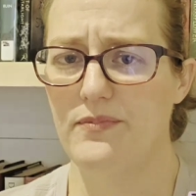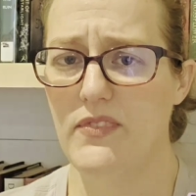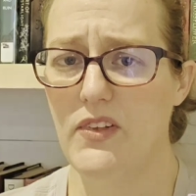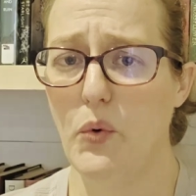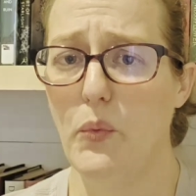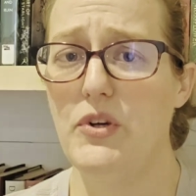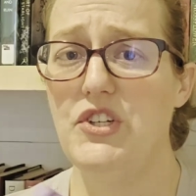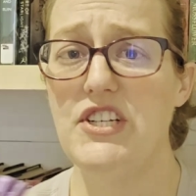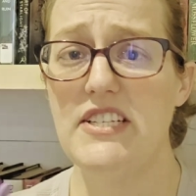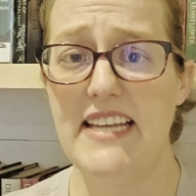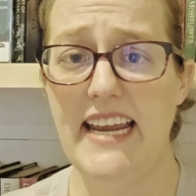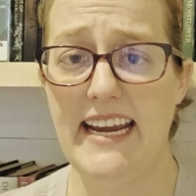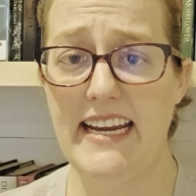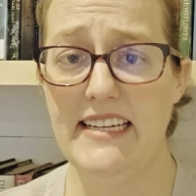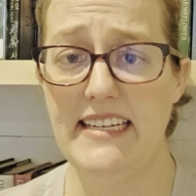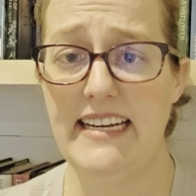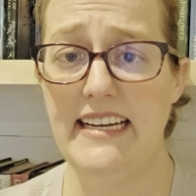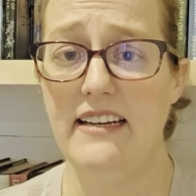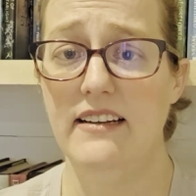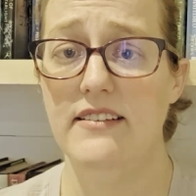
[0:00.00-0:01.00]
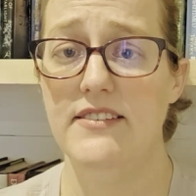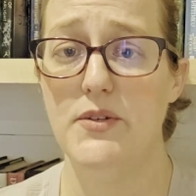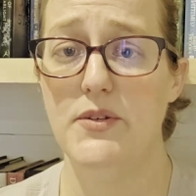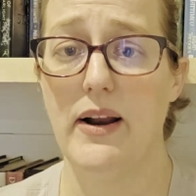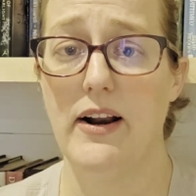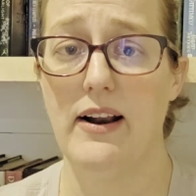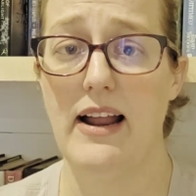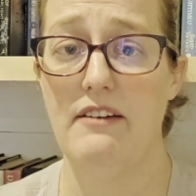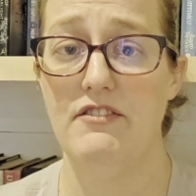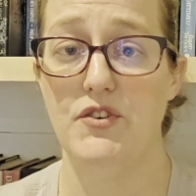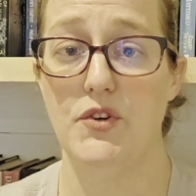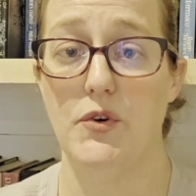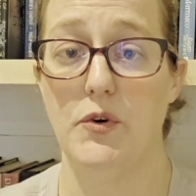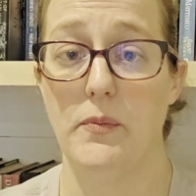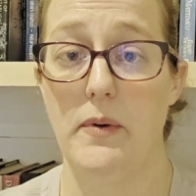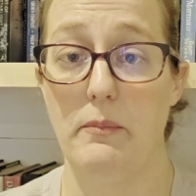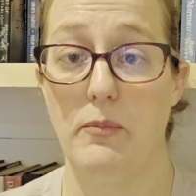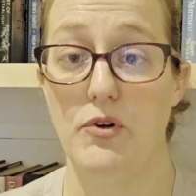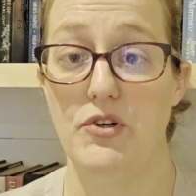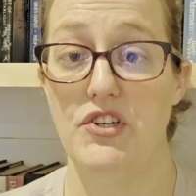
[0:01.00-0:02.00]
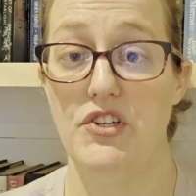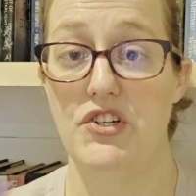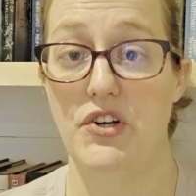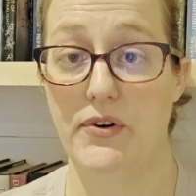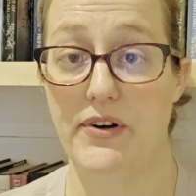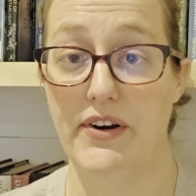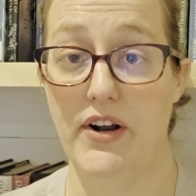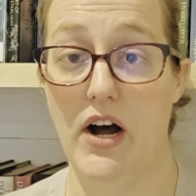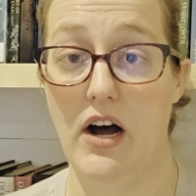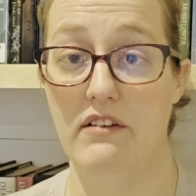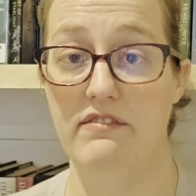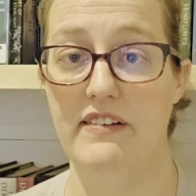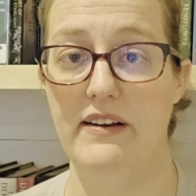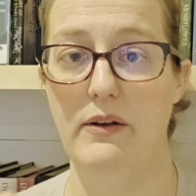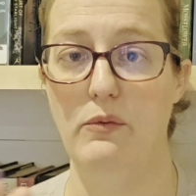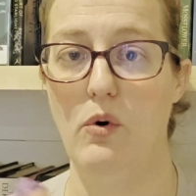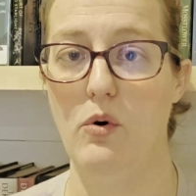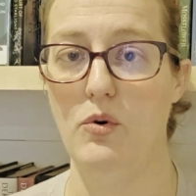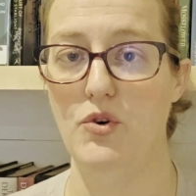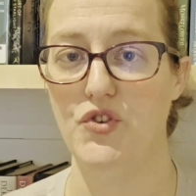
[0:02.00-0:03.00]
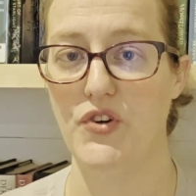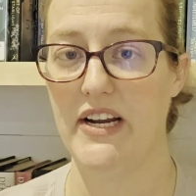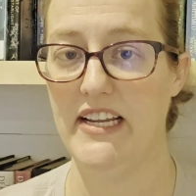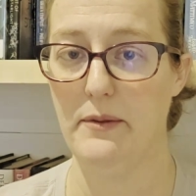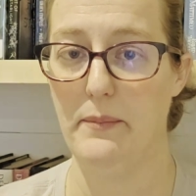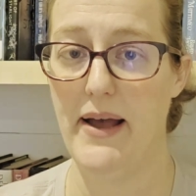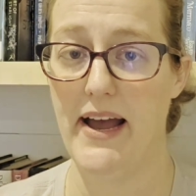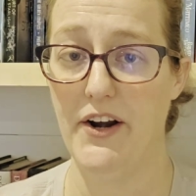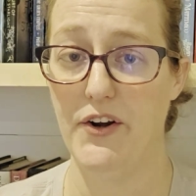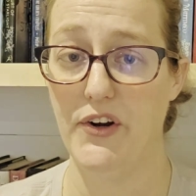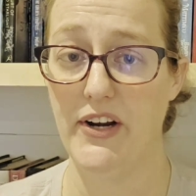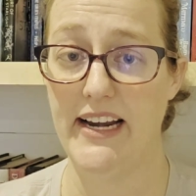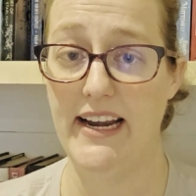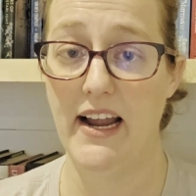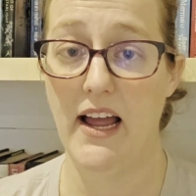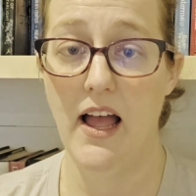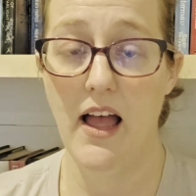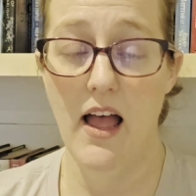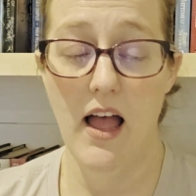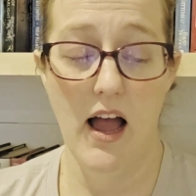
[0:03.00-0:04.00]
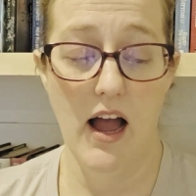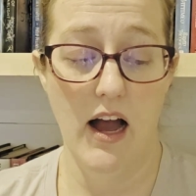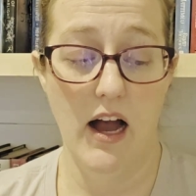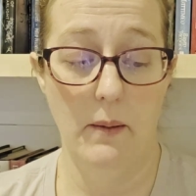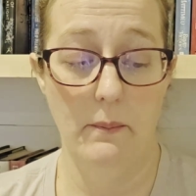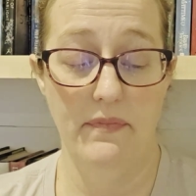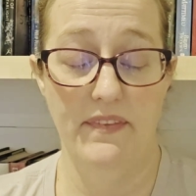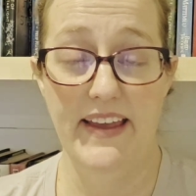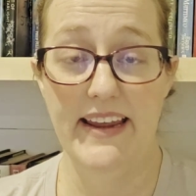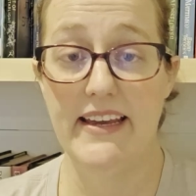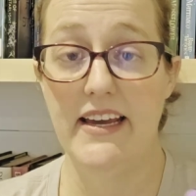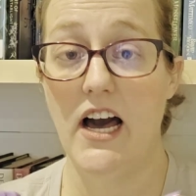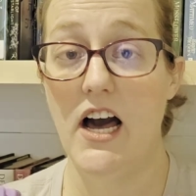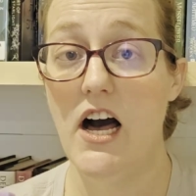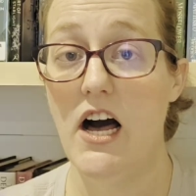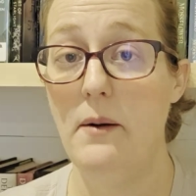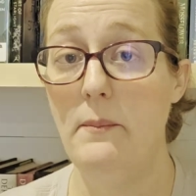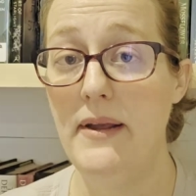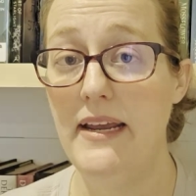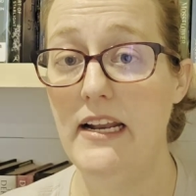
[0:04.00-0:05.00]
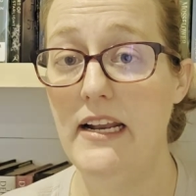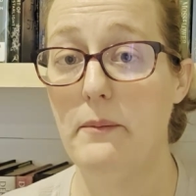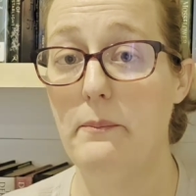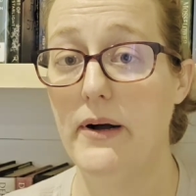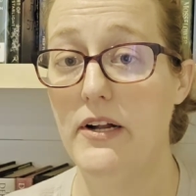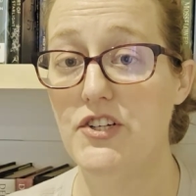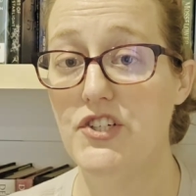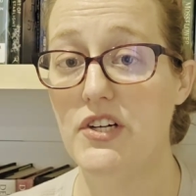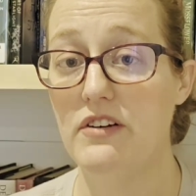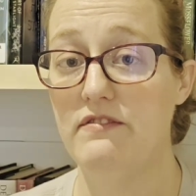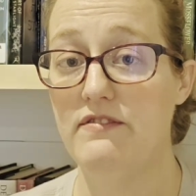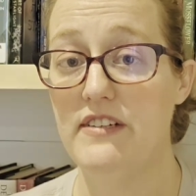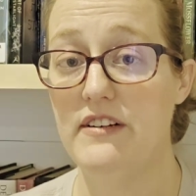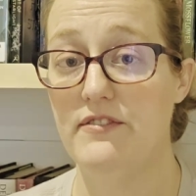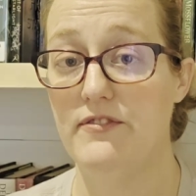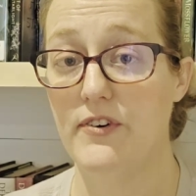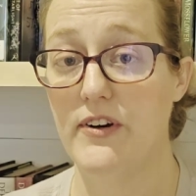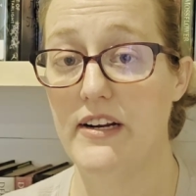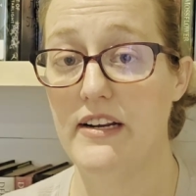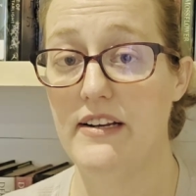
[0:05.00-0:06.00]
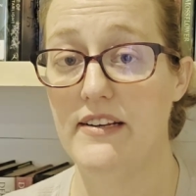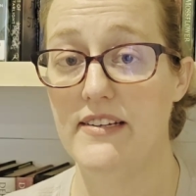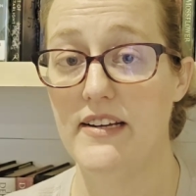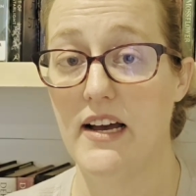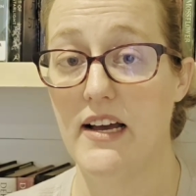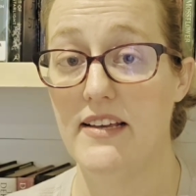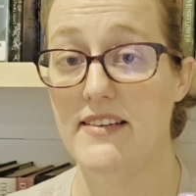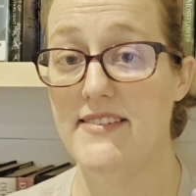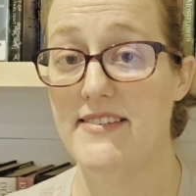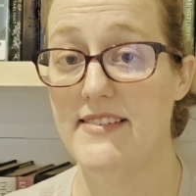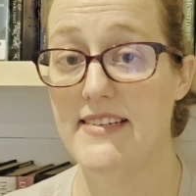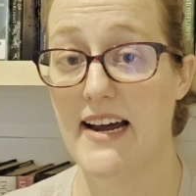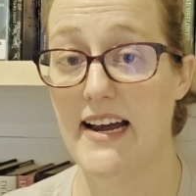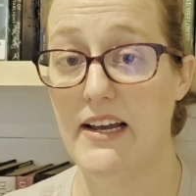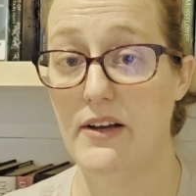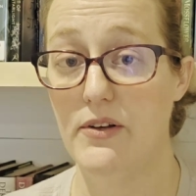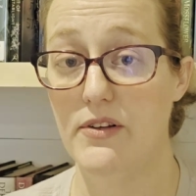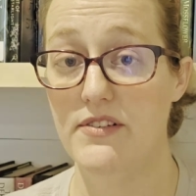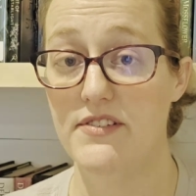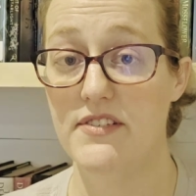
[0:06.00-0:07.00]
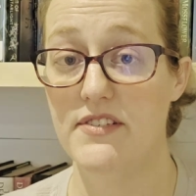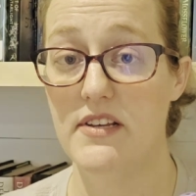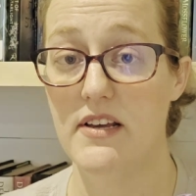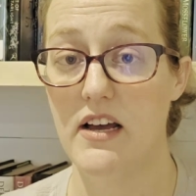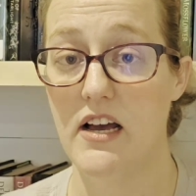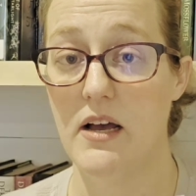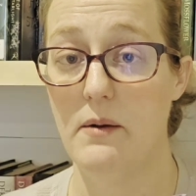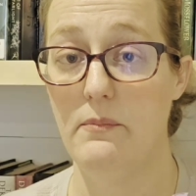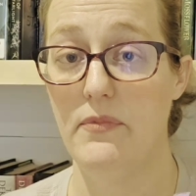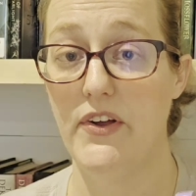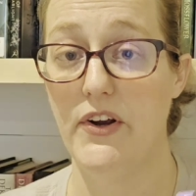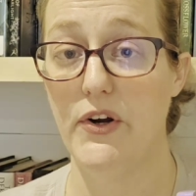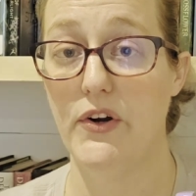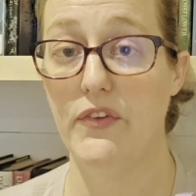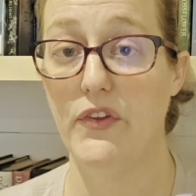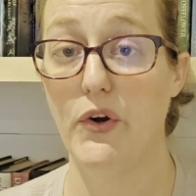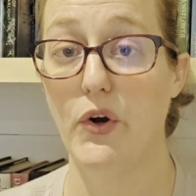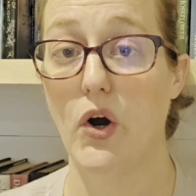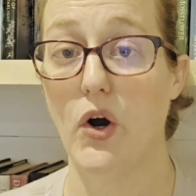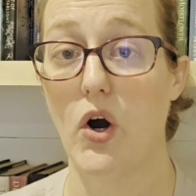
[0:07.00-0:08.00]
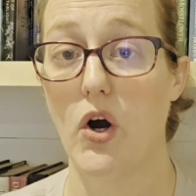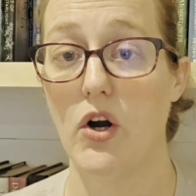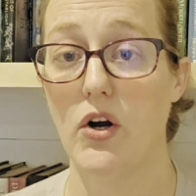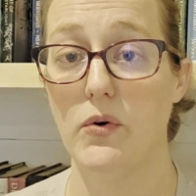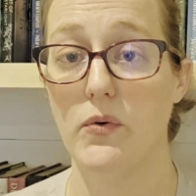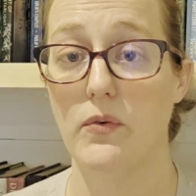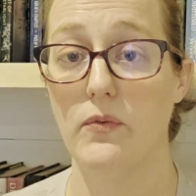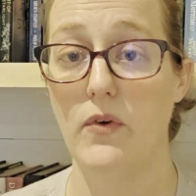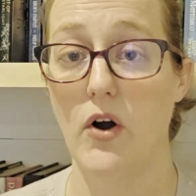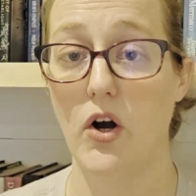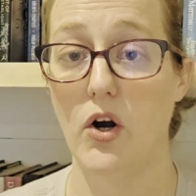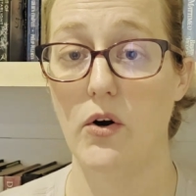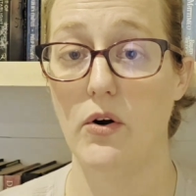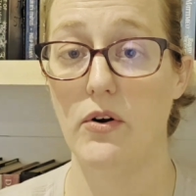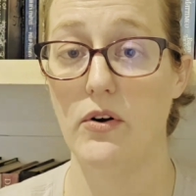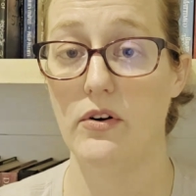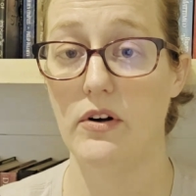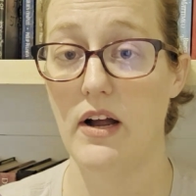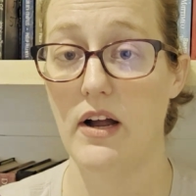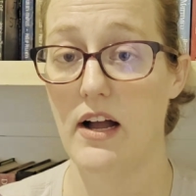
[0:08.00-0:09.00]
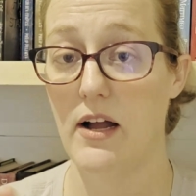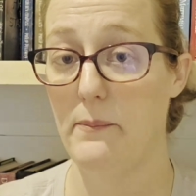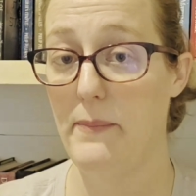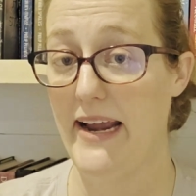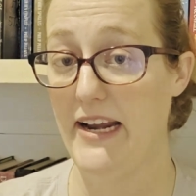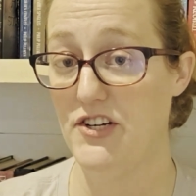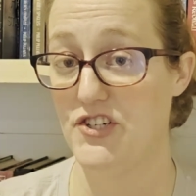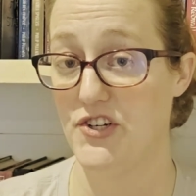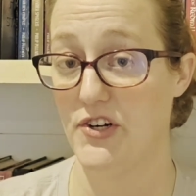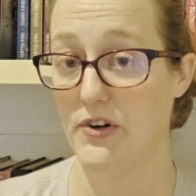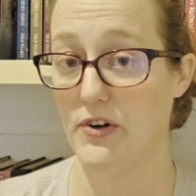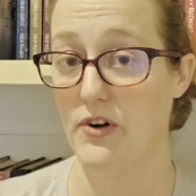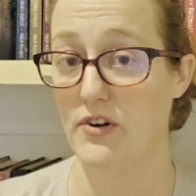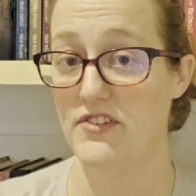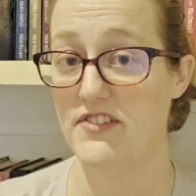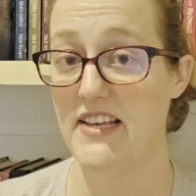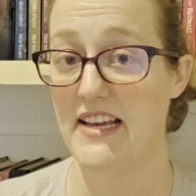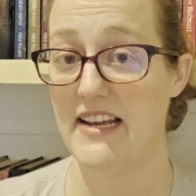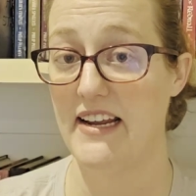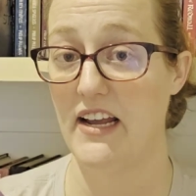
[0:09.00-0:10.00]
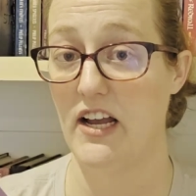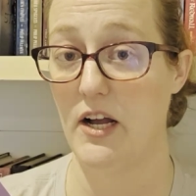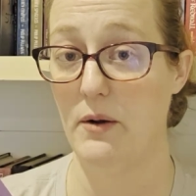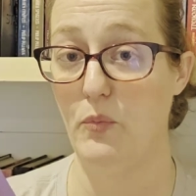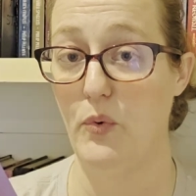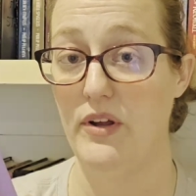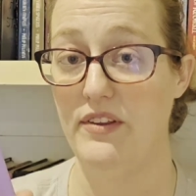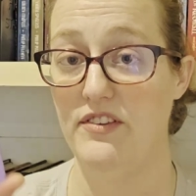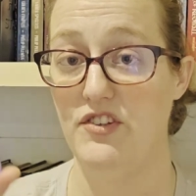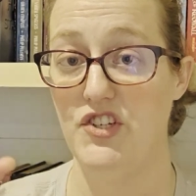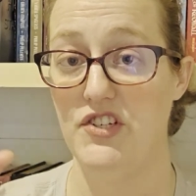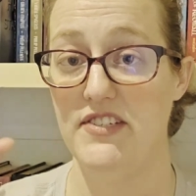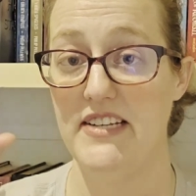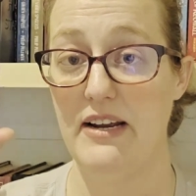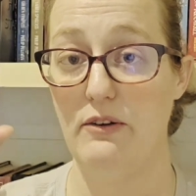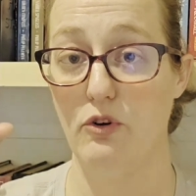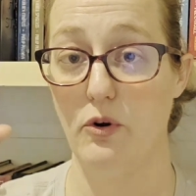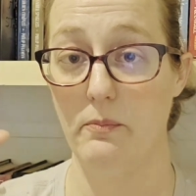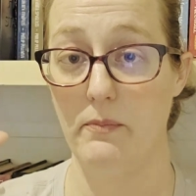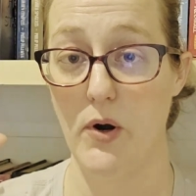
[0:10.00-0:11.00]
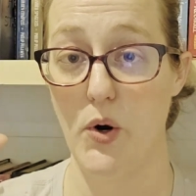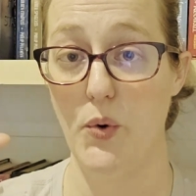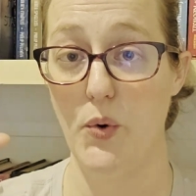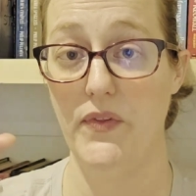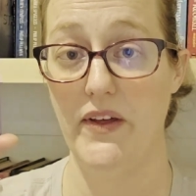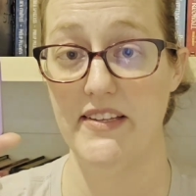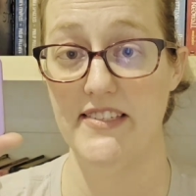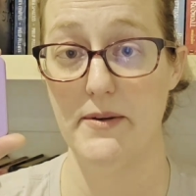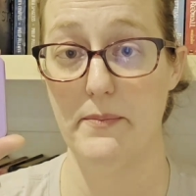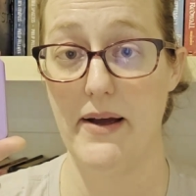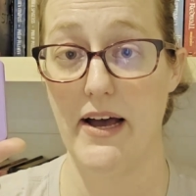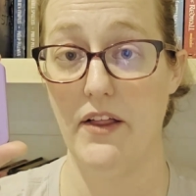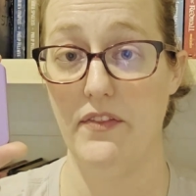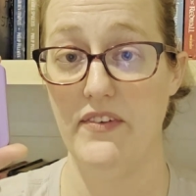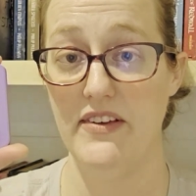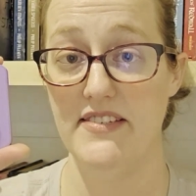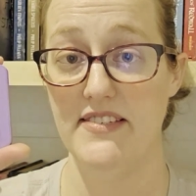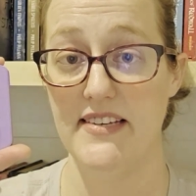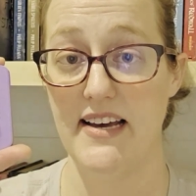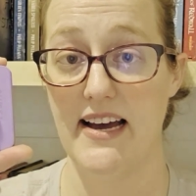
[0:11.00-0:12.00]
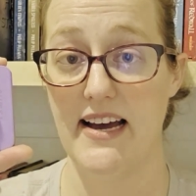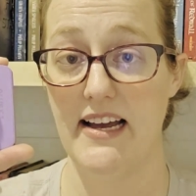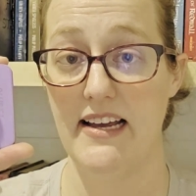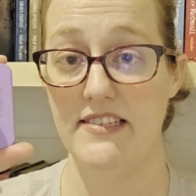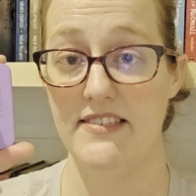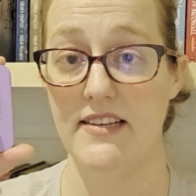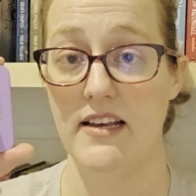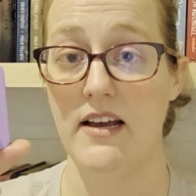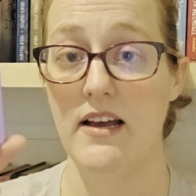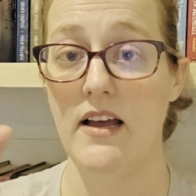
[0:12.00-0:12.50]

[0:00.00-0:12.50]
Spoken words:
which is handy. So I don't have to remember to turn it off and it won't drain the battery. They come in a bunch of different styles. There are page turners that come with just a remote that's about this size,